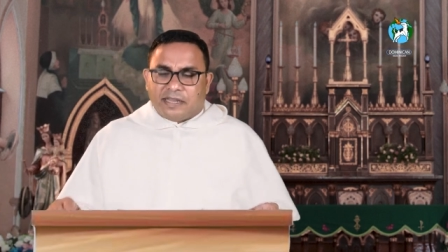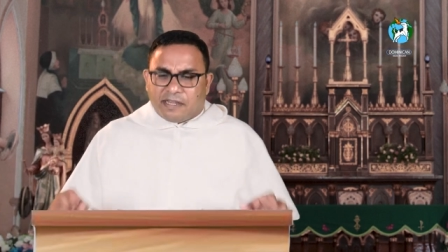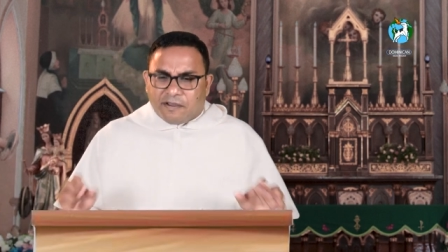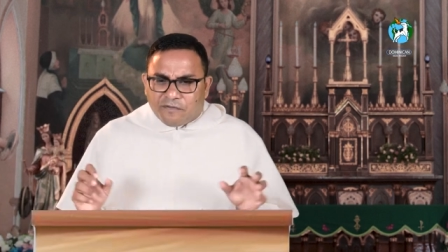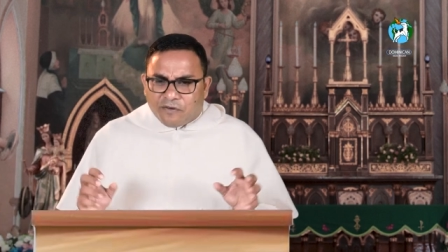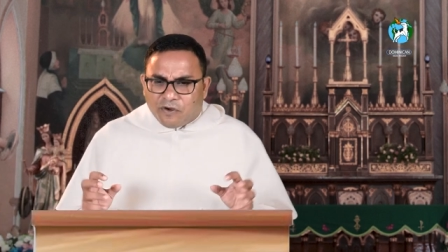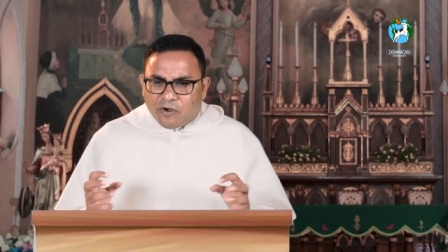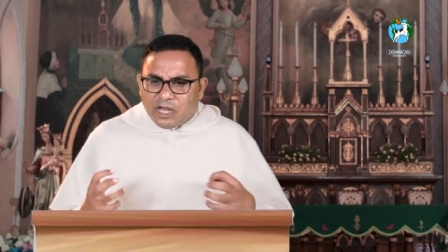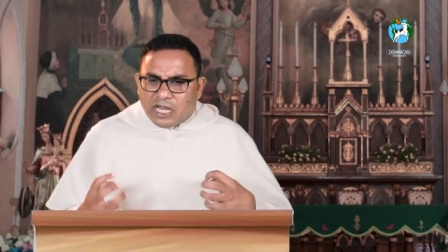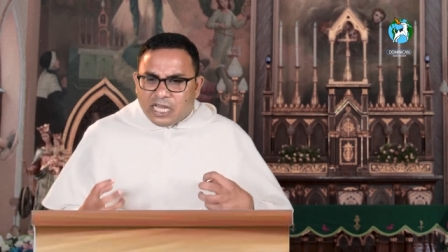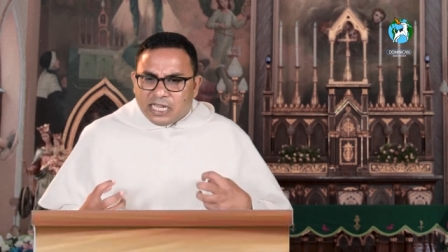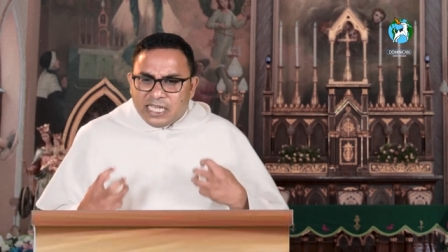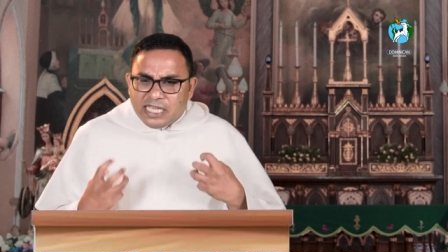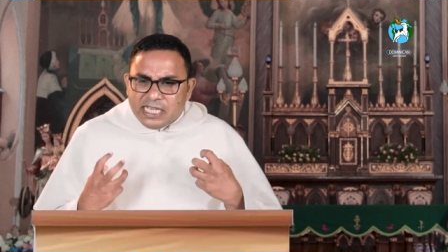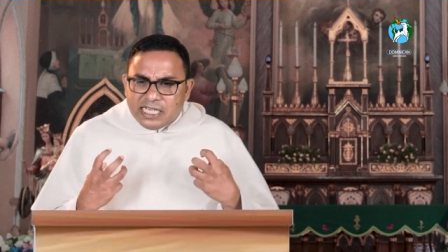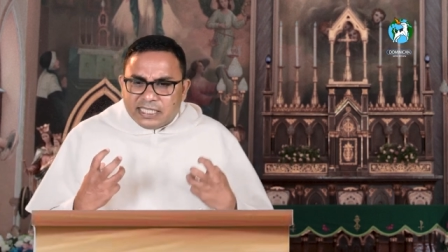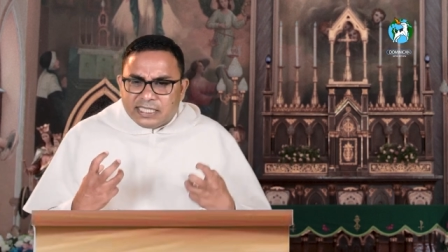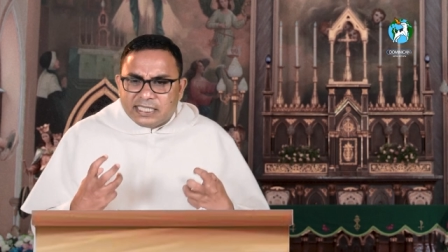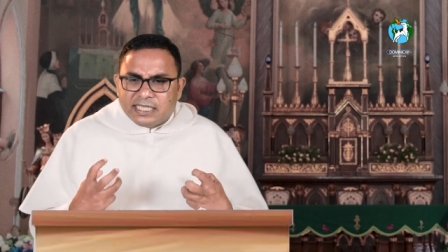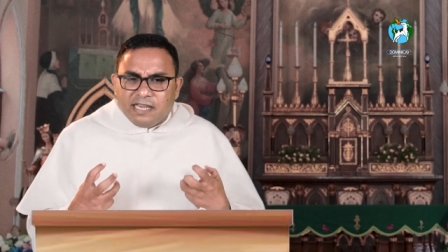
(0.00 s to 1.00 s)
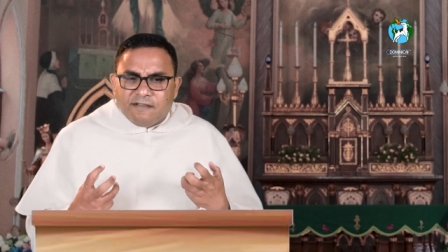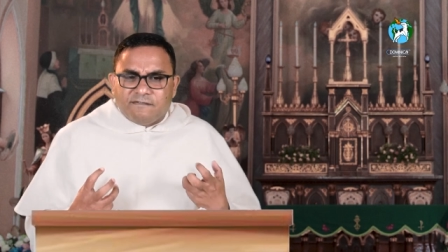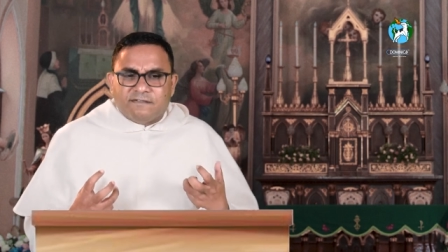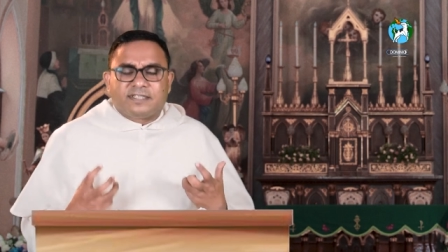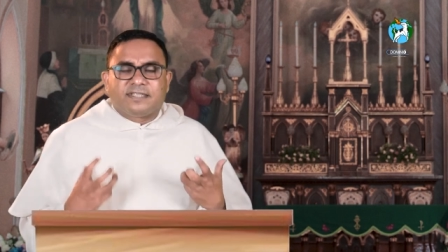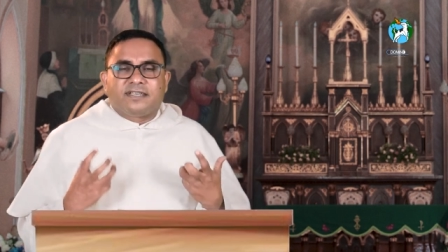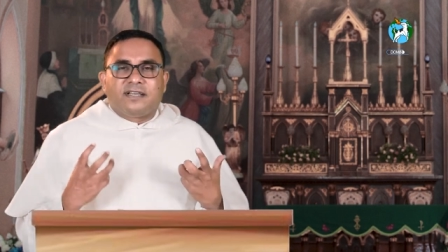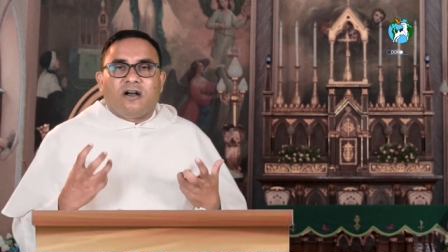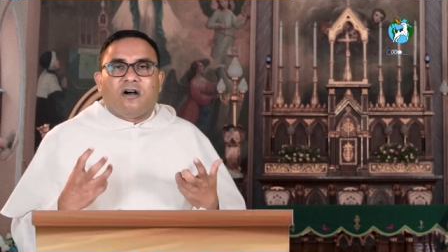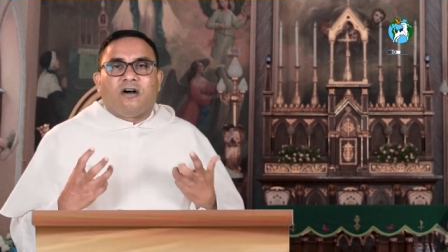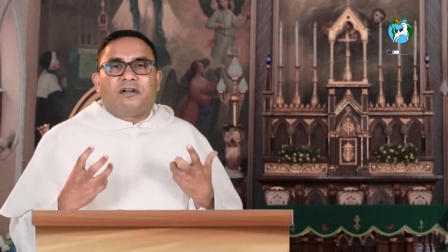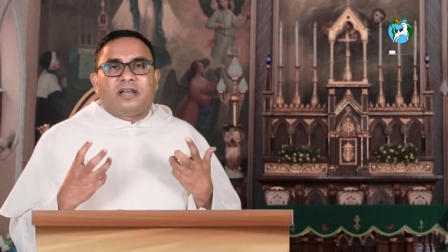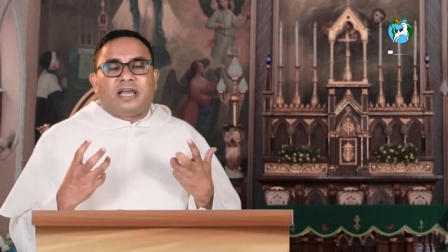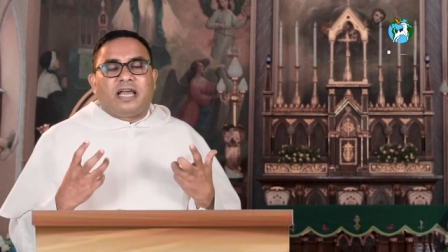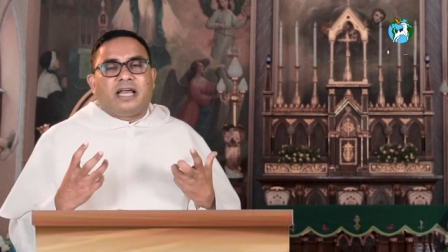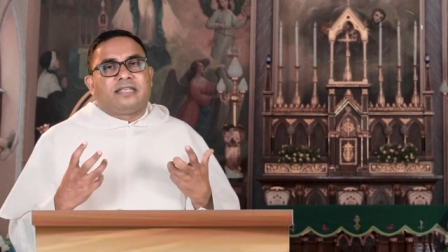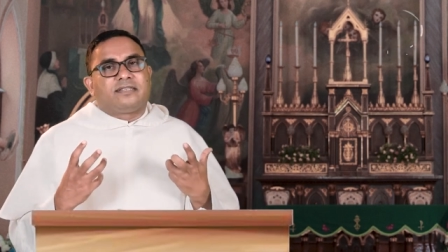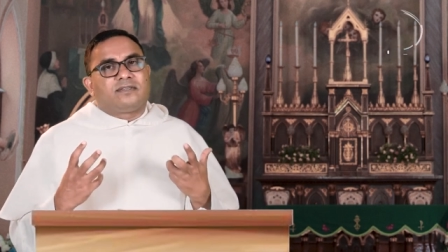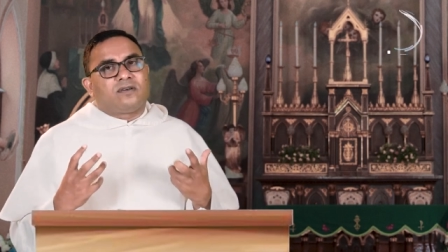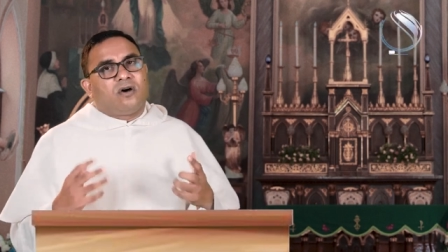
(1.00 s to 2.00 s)
And therefore, these gifts God
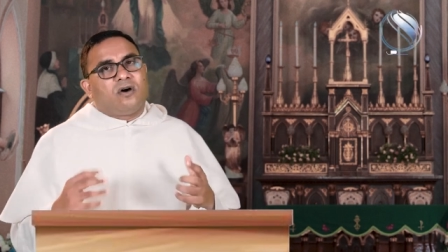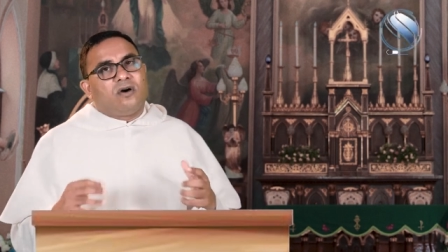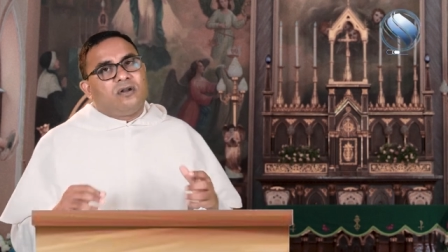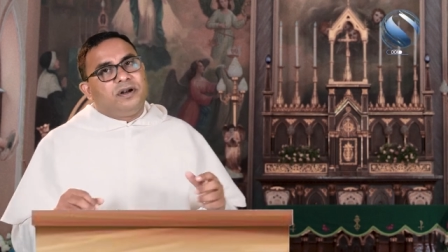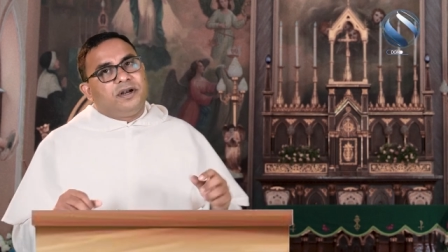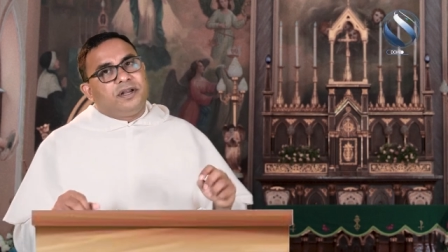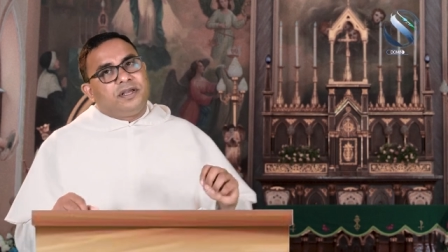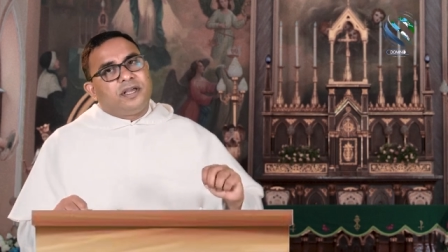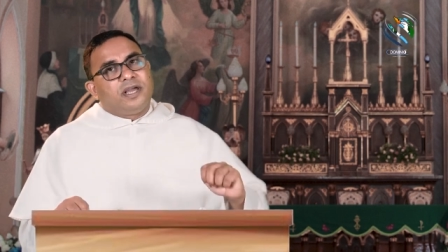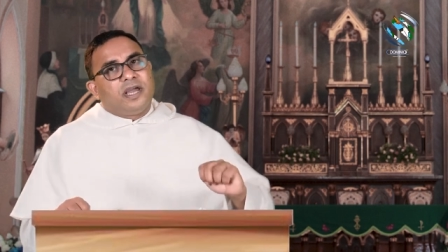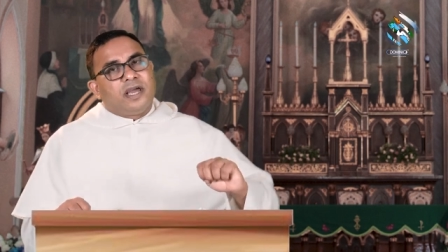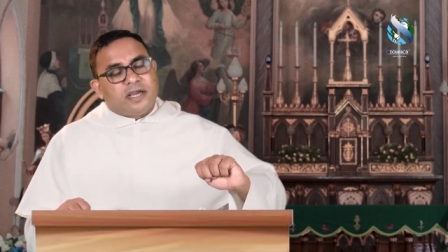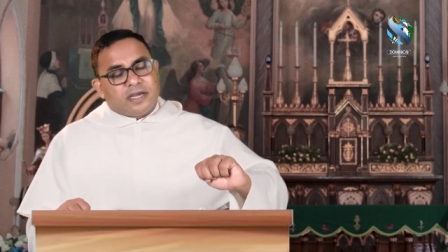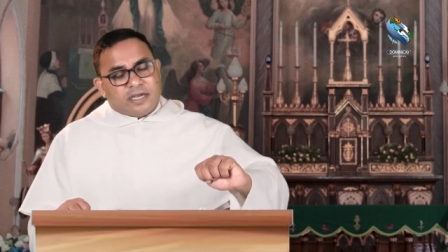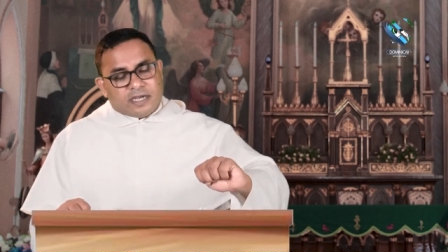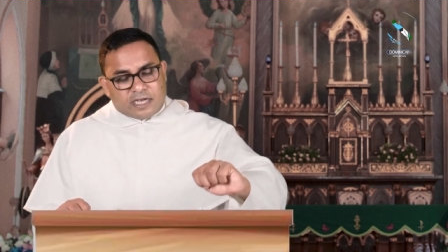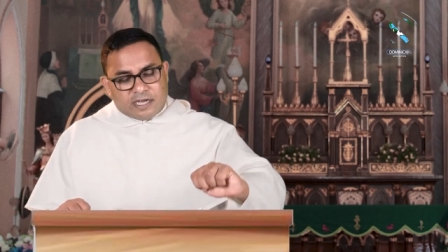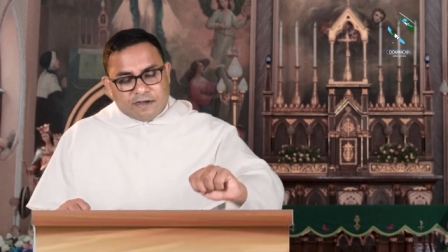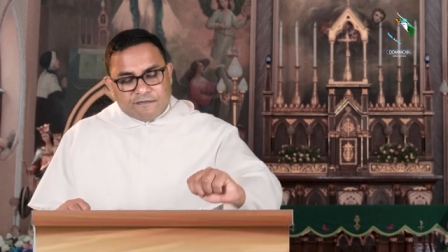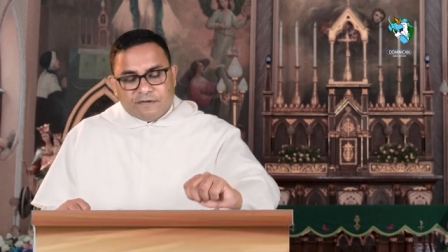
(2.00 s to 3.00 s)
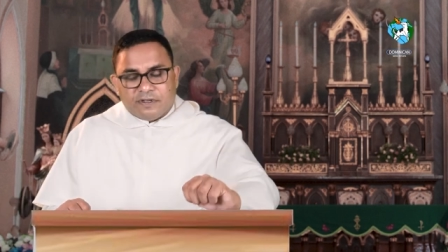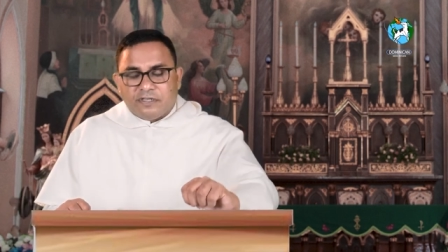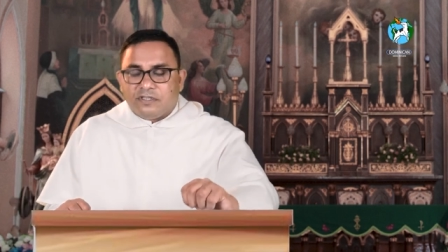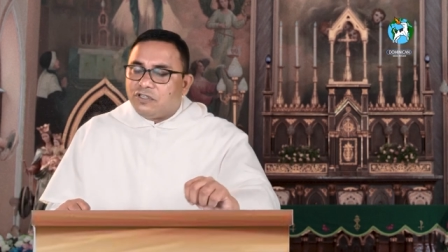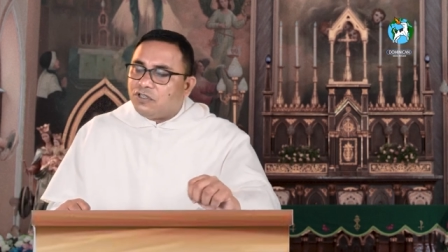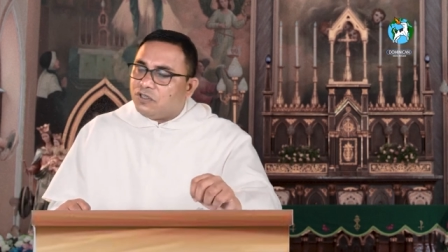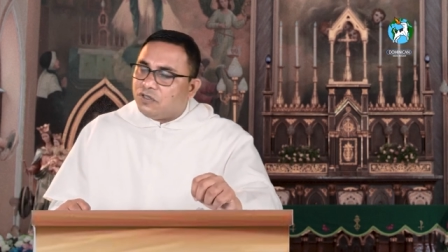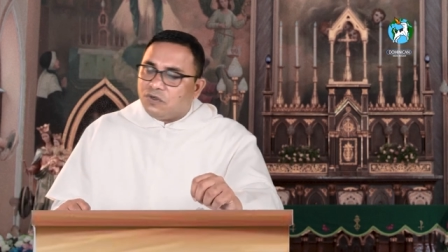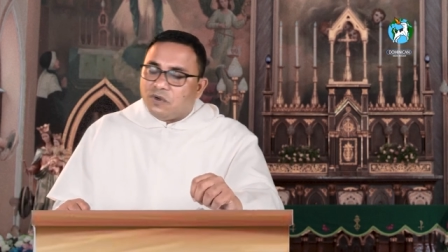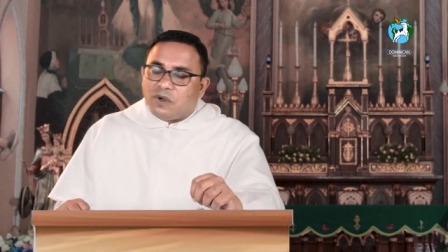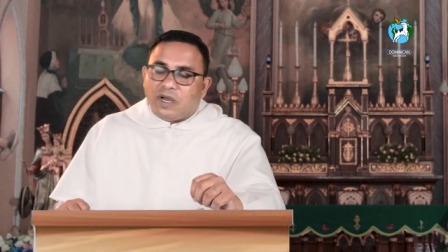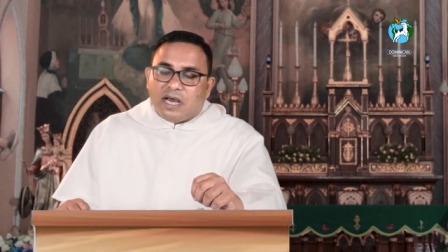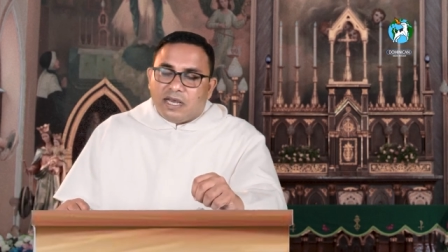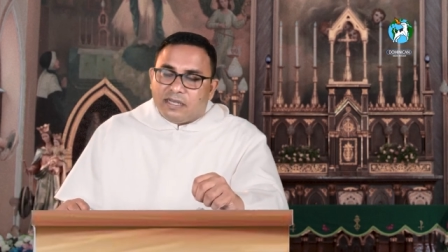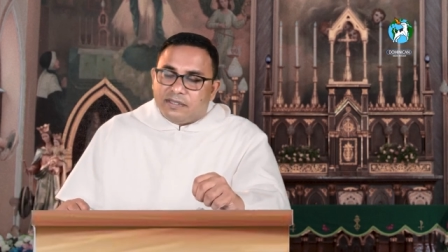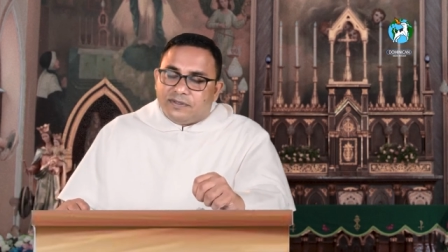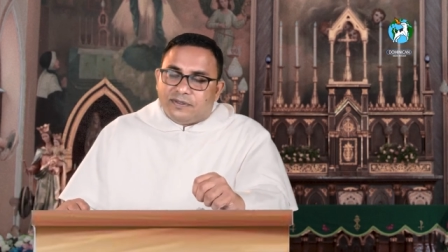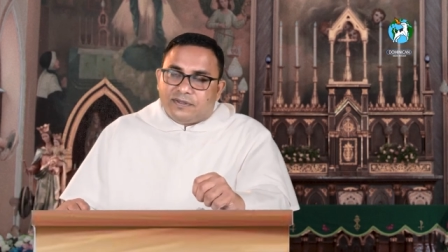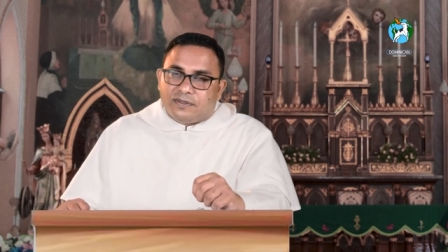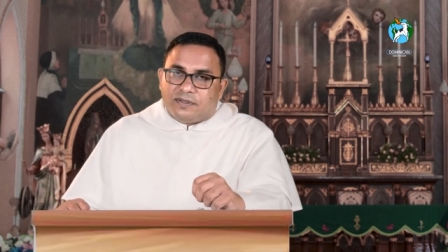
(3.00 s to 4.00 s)
has already given to
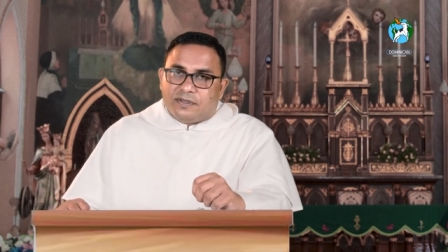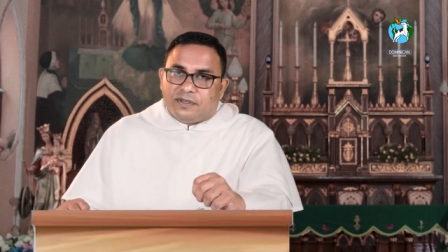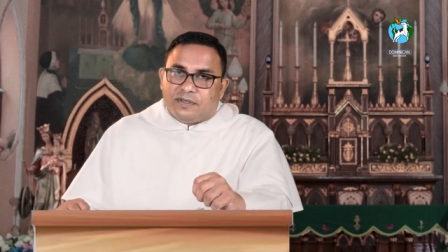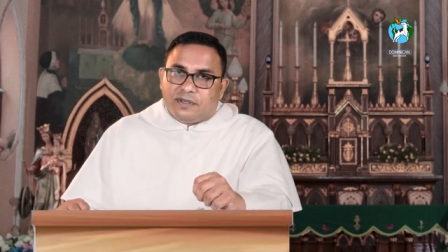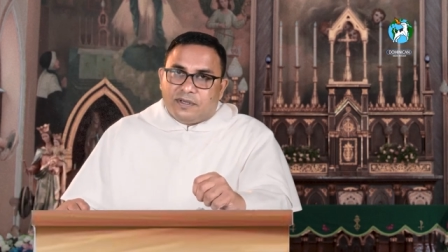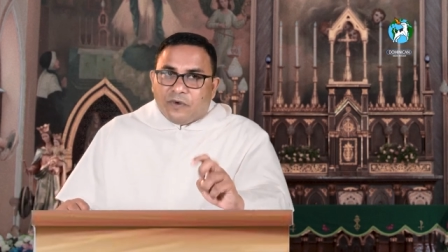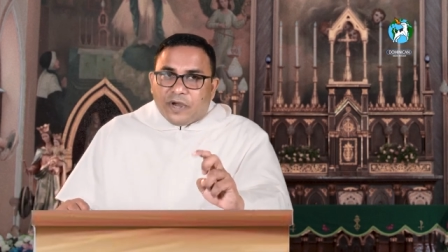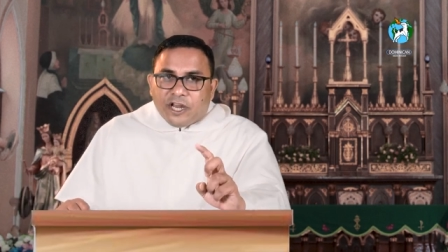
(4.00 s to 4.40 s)
us.